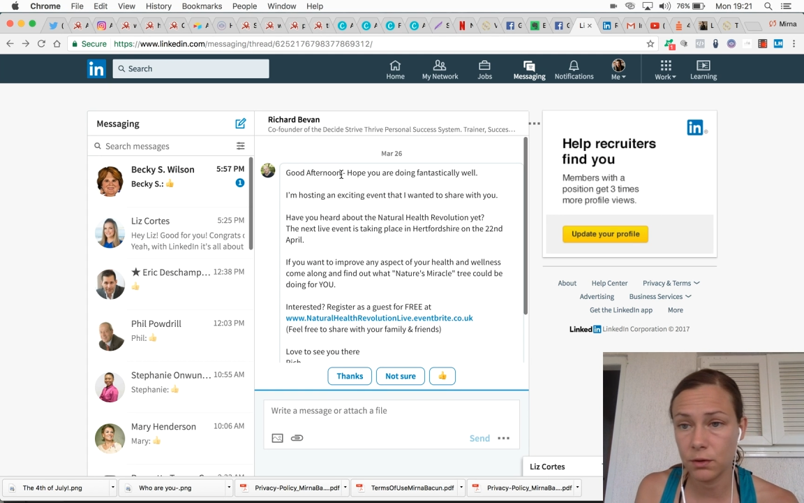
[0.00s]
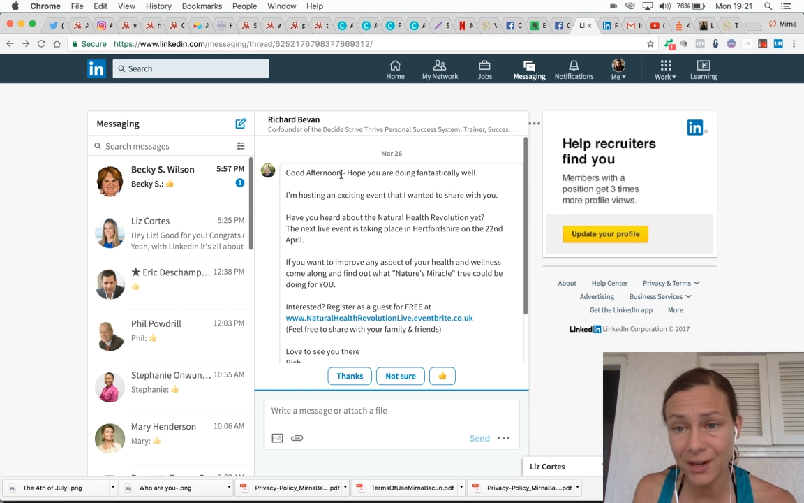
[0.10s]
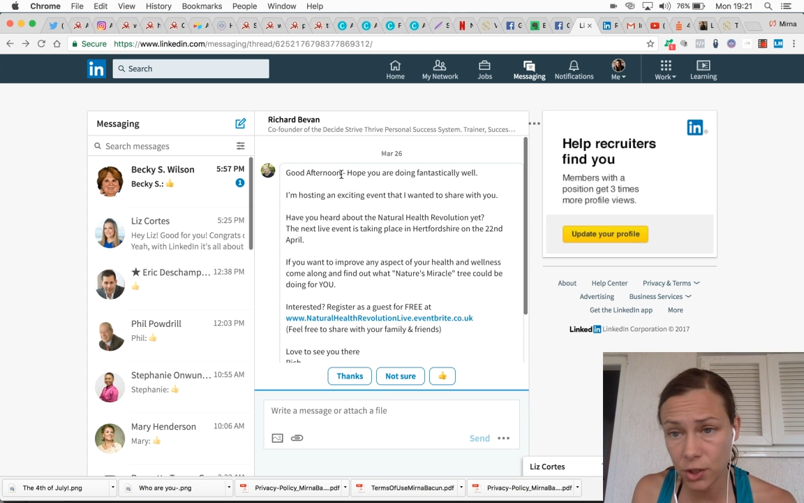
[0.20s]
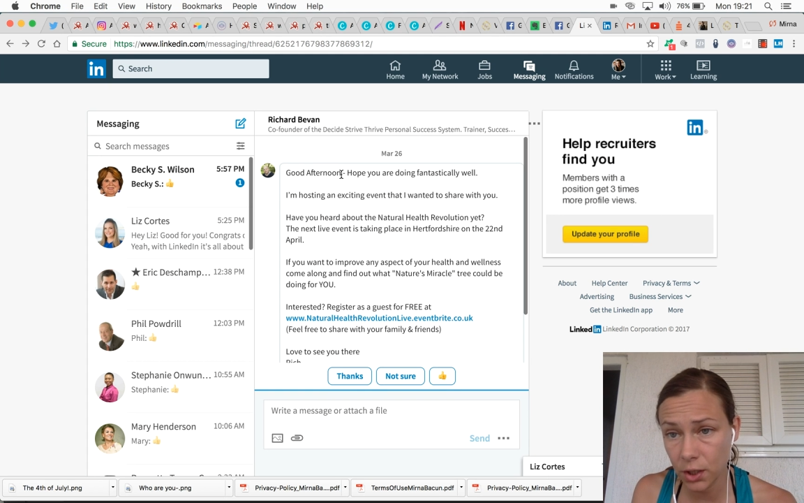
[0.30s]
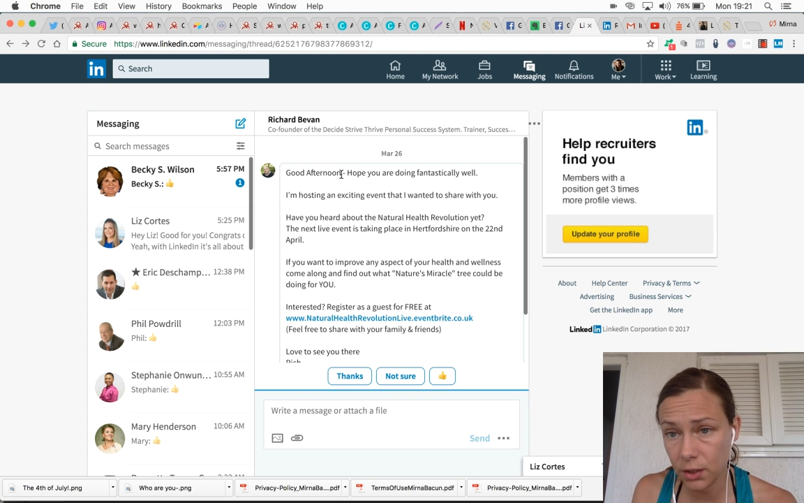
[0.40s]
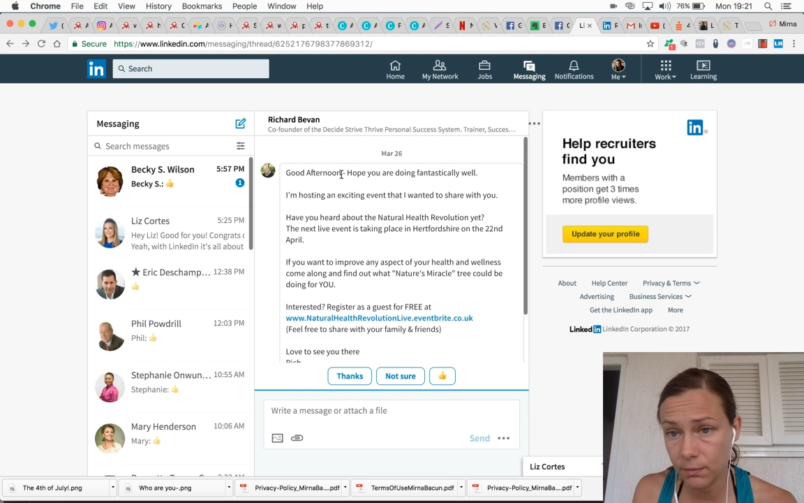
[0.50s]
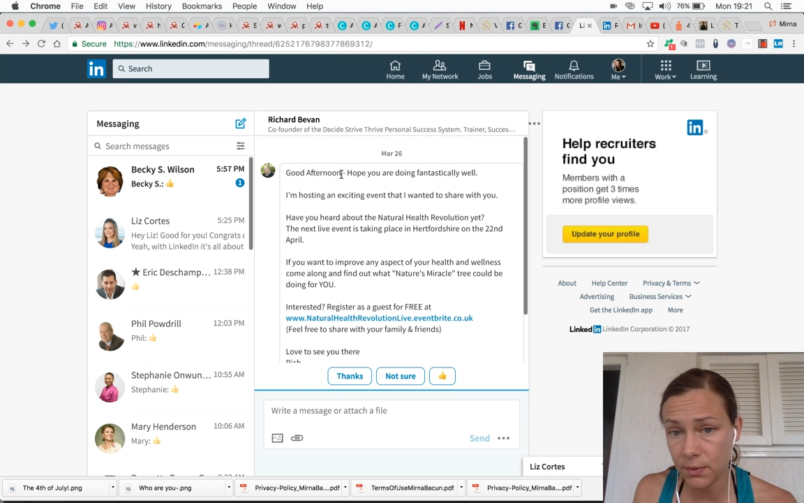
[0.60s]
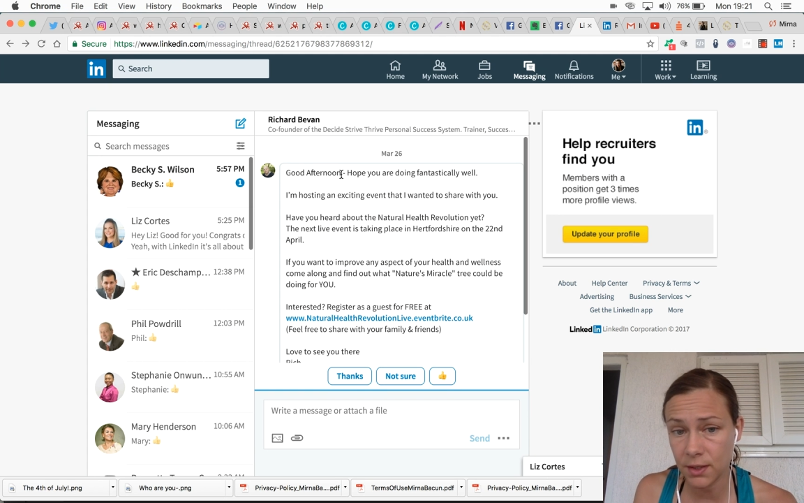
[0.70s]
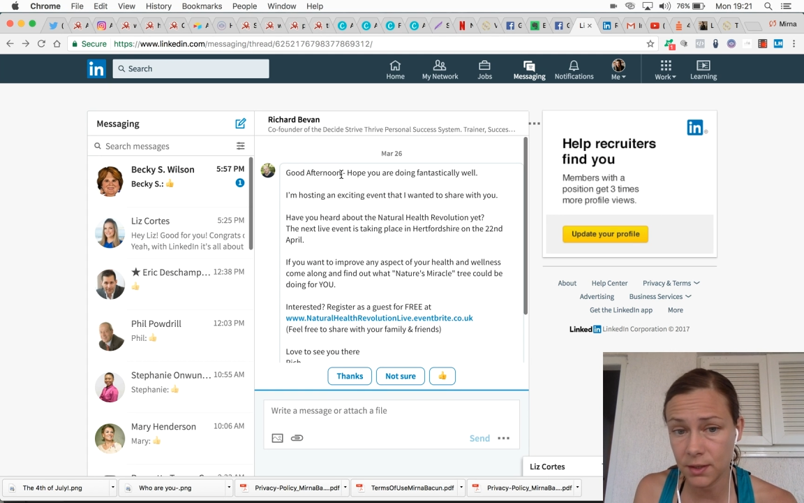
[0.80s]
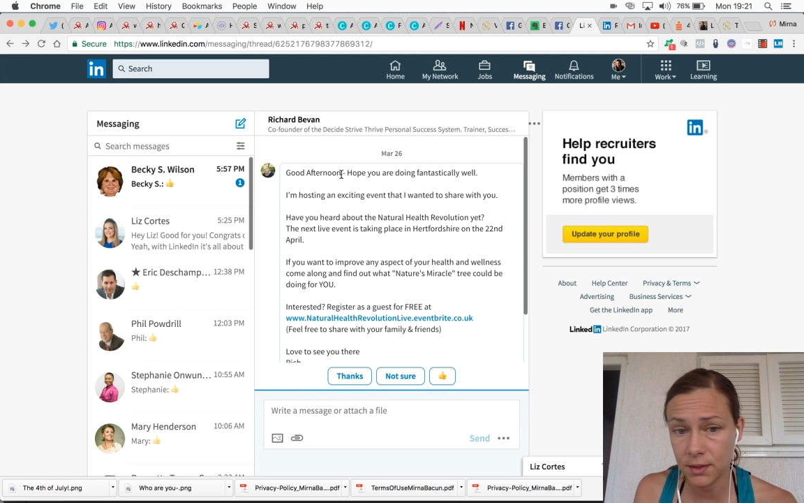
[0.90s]
actually
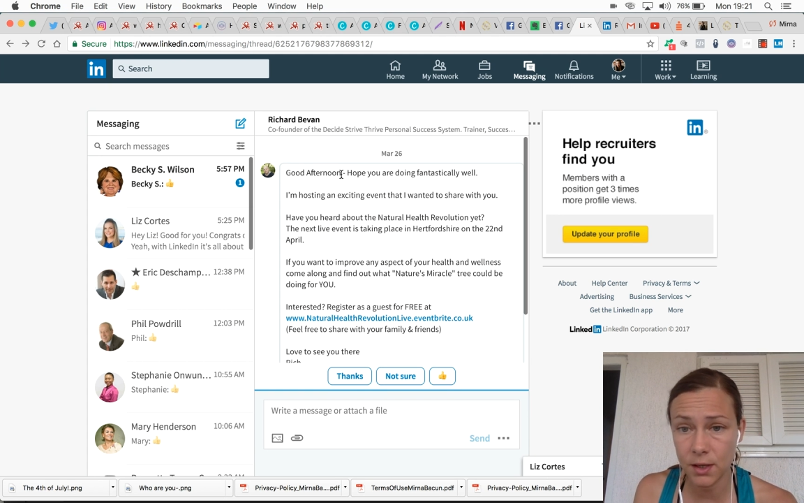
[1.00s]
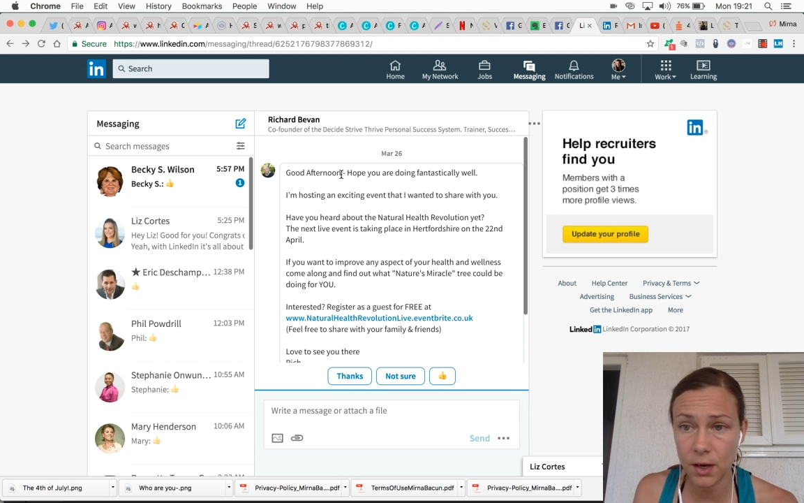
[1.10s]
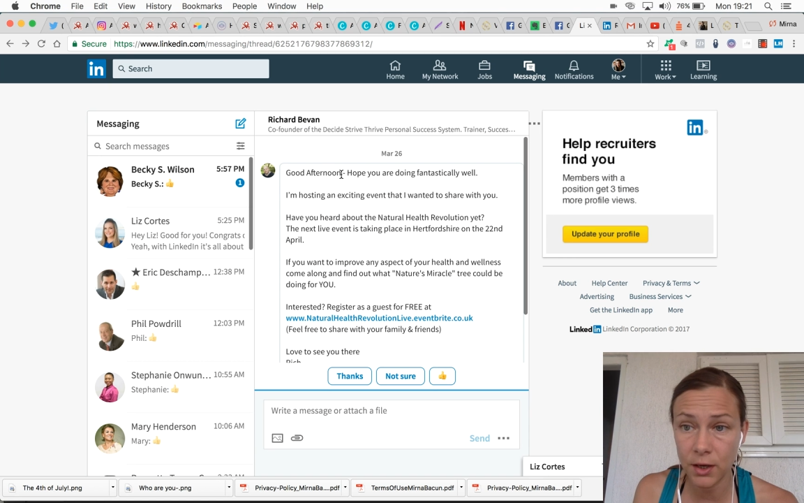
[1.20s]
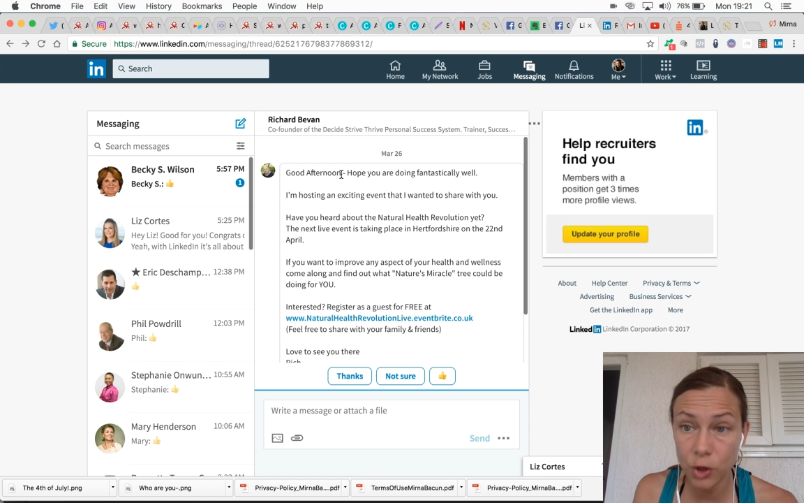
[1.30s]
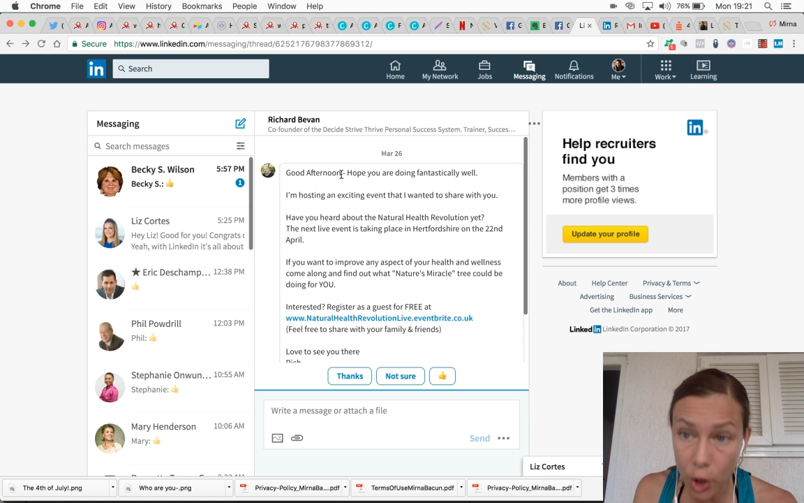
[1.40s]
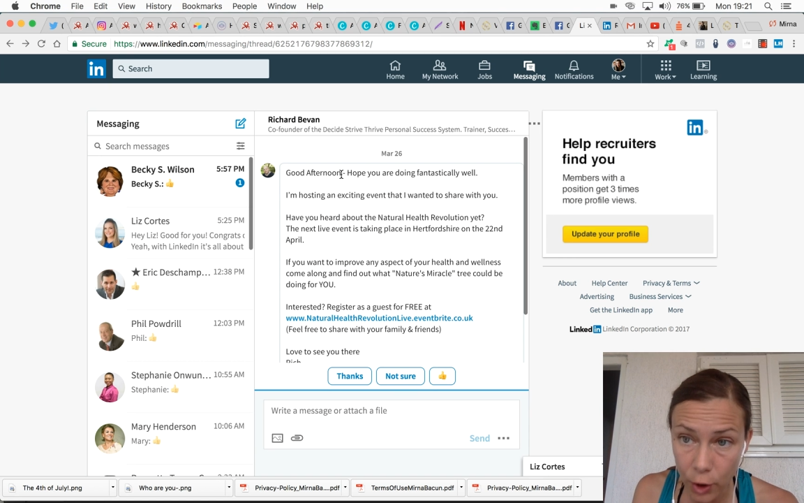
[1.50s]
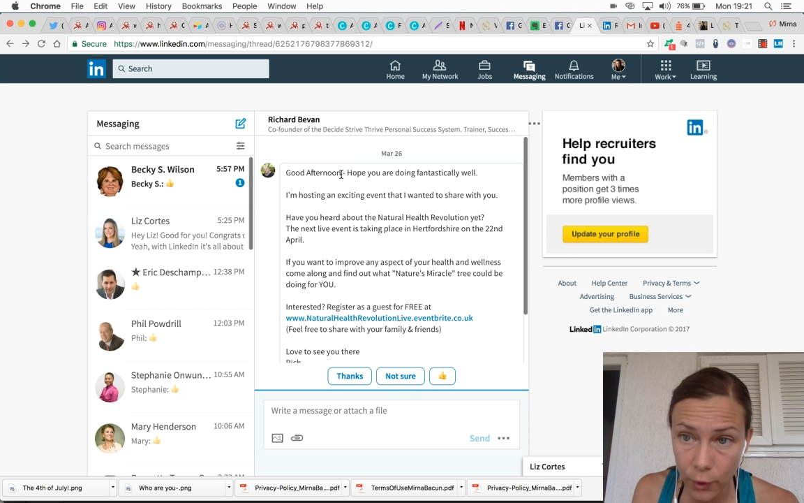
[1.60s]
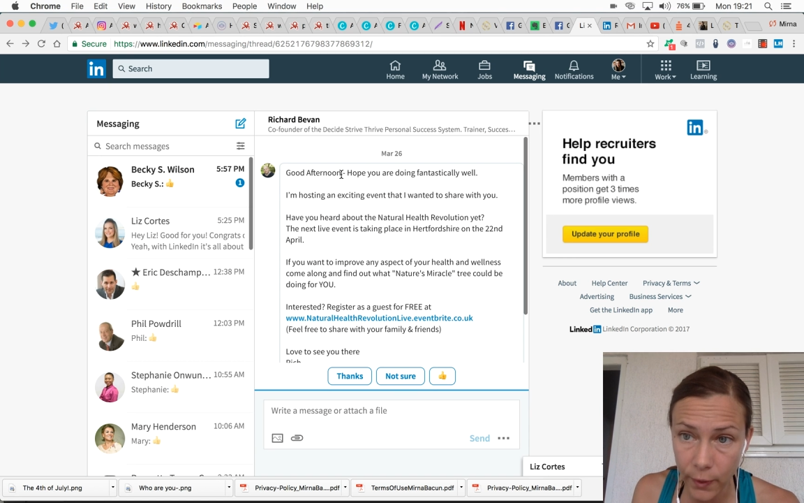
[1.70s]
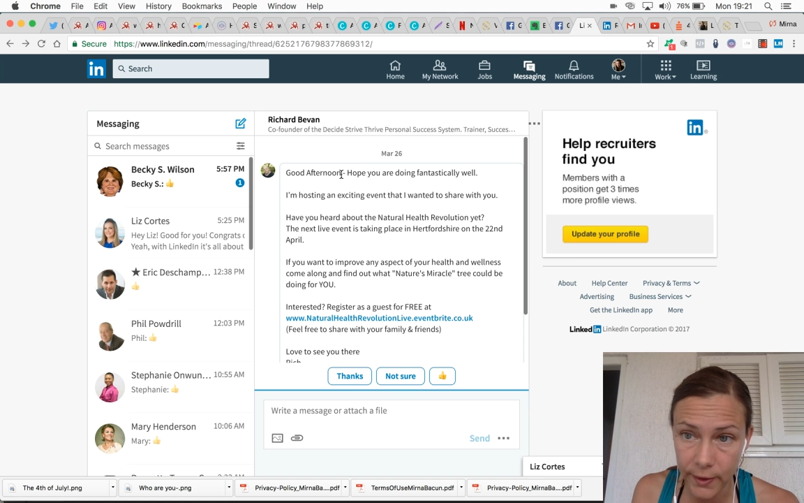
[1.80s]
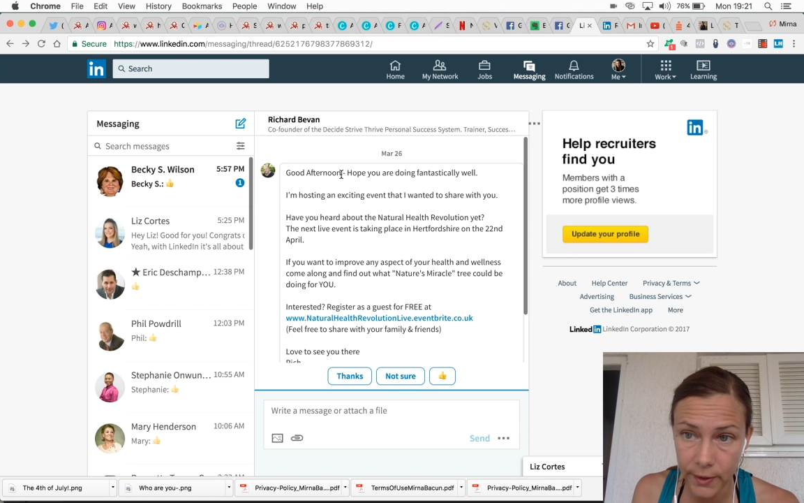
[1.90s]
means that I
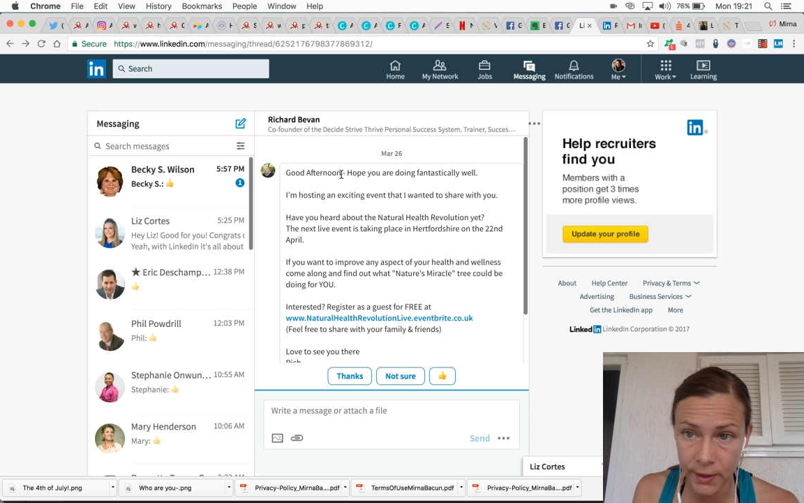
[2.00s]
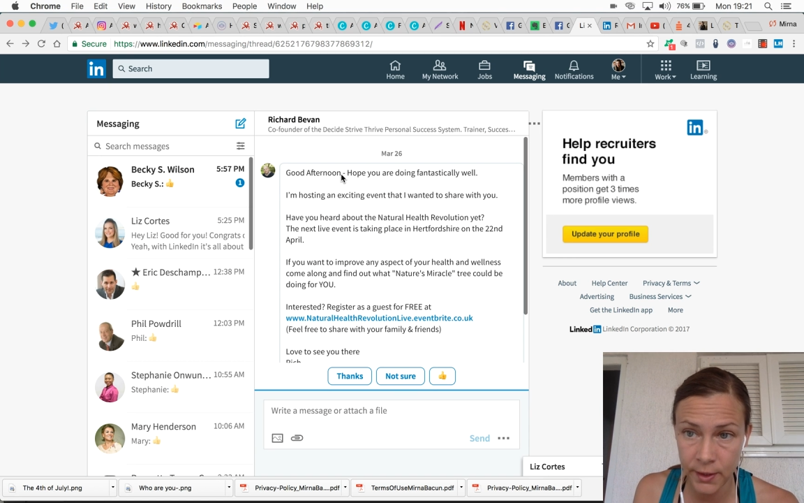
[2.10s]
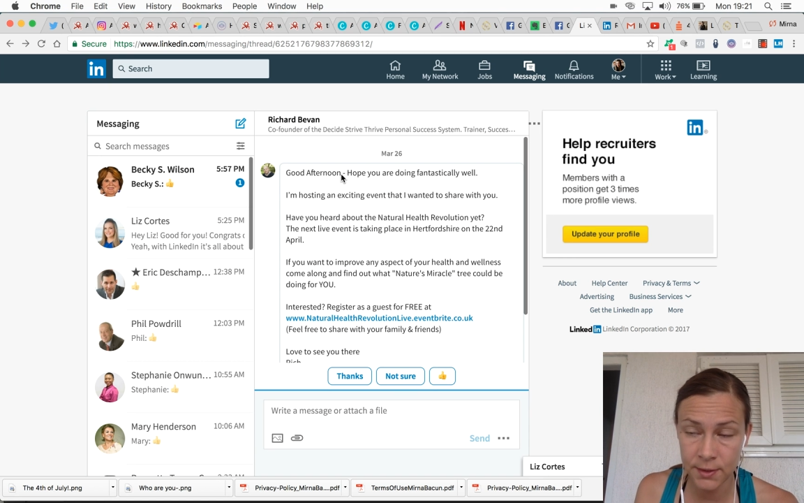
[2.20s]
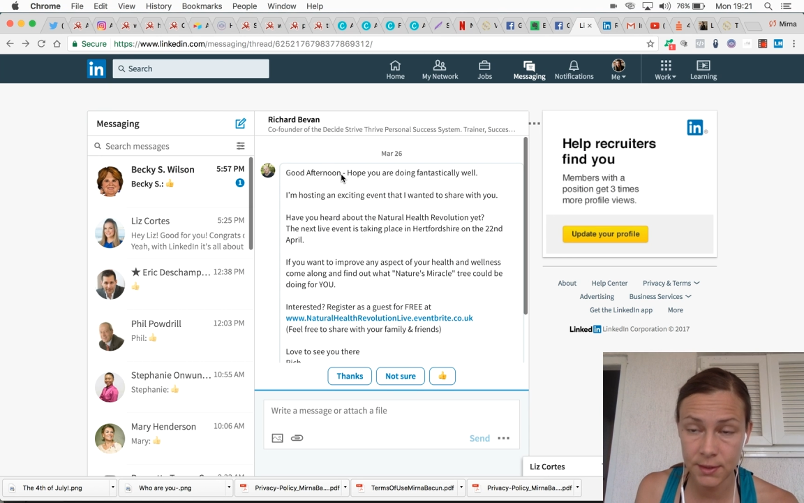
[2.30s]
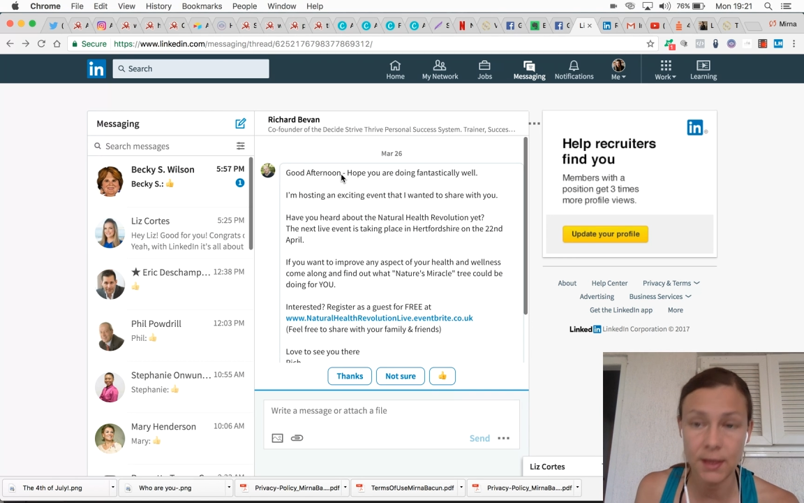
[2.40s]
know that he's